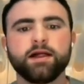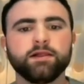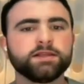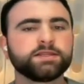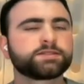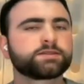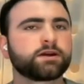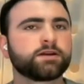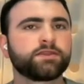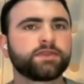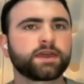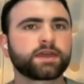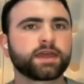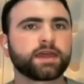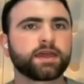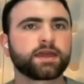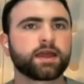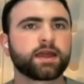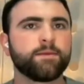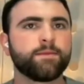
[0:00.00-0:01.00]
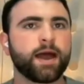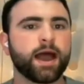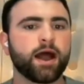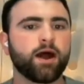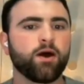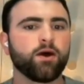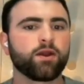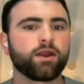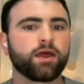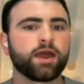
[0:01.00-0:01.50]
now let's start thinking
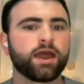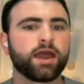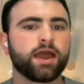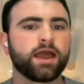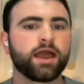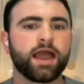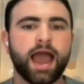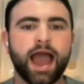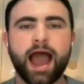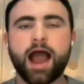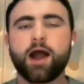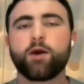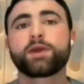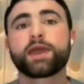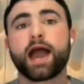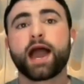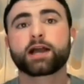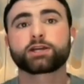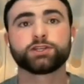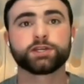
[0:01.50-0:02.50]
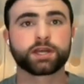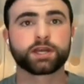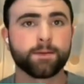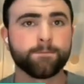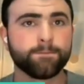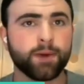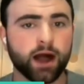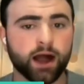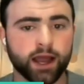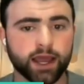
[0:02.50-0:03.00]
about how we
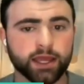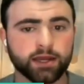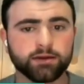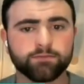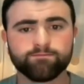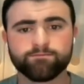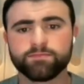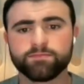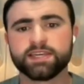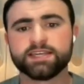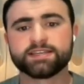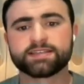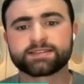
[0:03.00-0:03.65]
actually combine